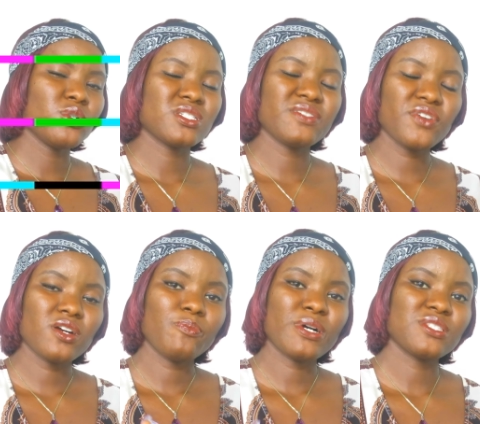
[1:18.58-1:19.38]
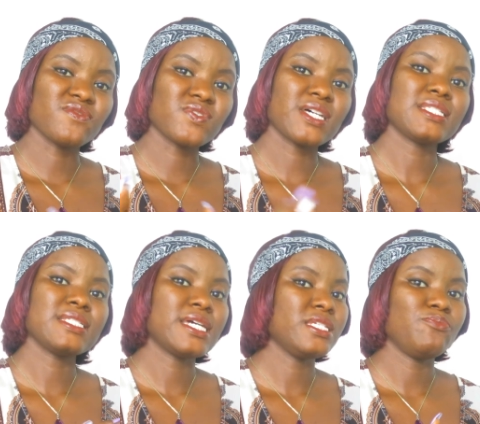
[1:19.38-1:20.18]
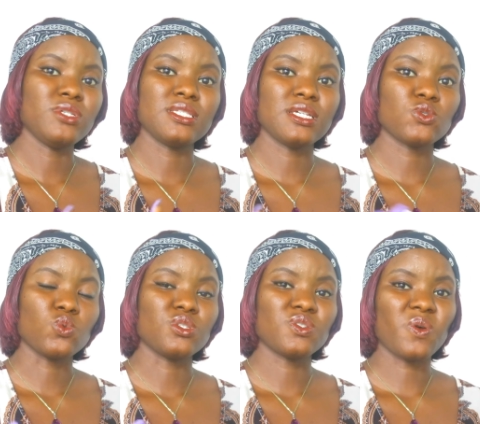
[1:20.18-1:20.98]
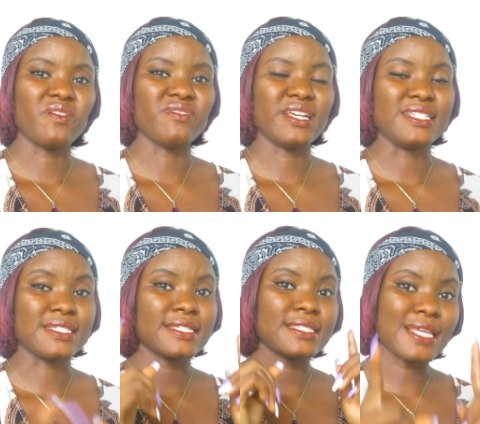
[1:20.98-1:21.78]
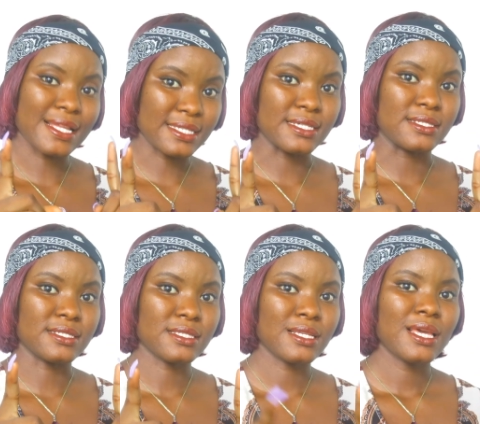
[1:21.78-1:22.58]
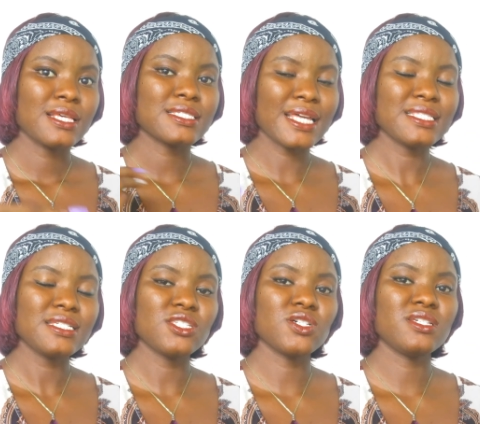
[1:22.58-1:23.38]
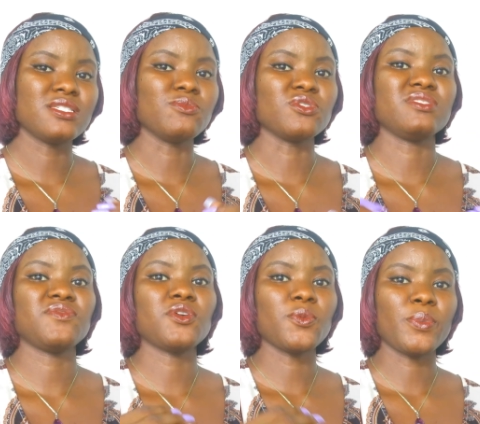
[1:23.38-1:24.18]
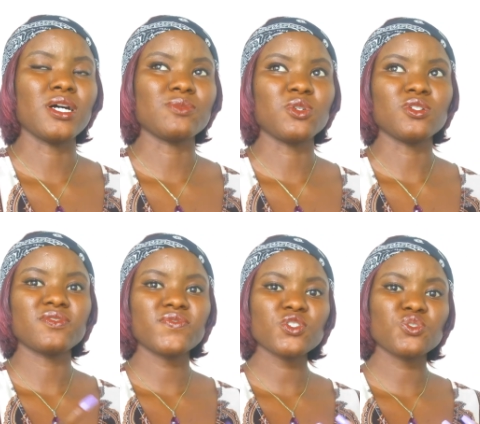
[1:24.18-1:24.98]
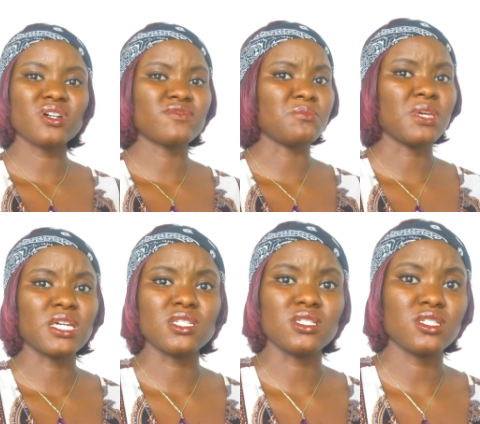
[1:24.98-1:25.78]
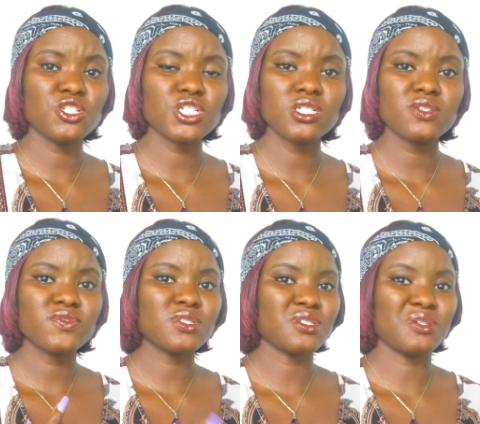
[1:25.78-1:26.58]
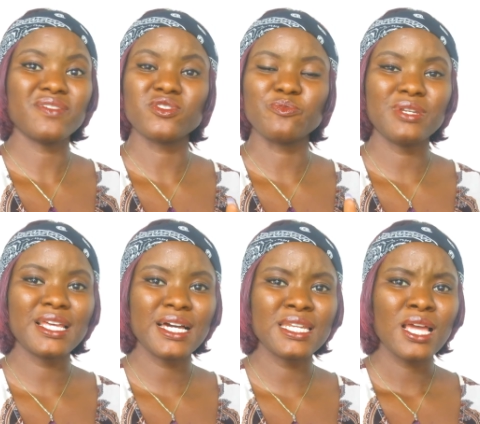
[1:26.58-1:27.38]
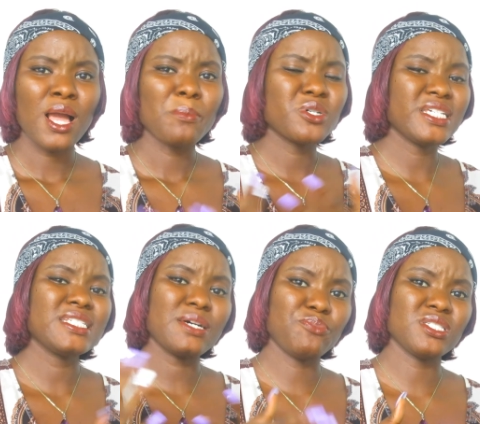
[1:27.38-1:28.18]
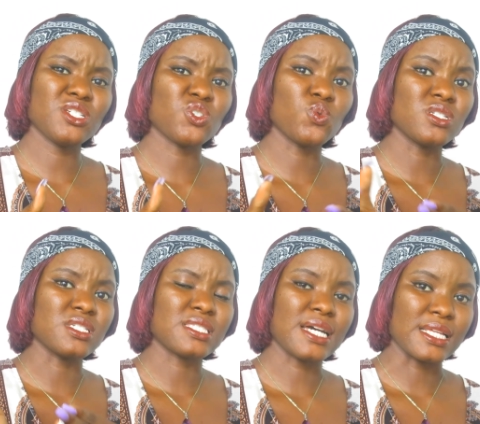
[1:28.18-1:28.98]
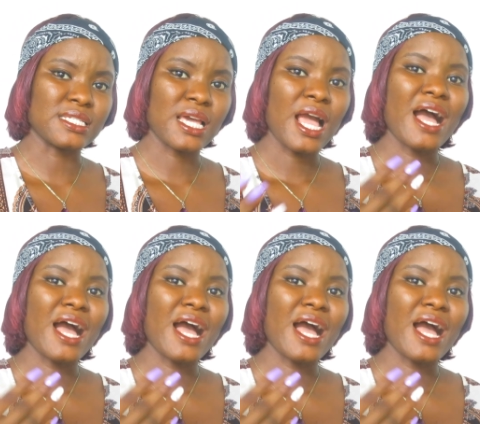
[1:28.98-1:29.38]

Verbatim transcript: the most difficult part of starting any business whatsoever is starting. Starting is always the most difficult part because first you have to make a decision, you have to plan, but then that business you want to start,